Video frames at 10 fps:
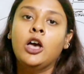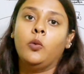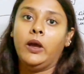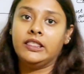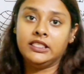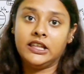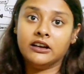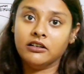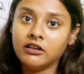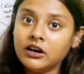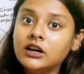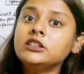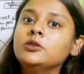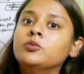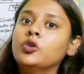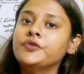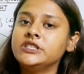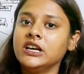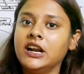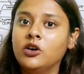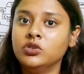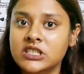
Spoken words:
When the earth moves around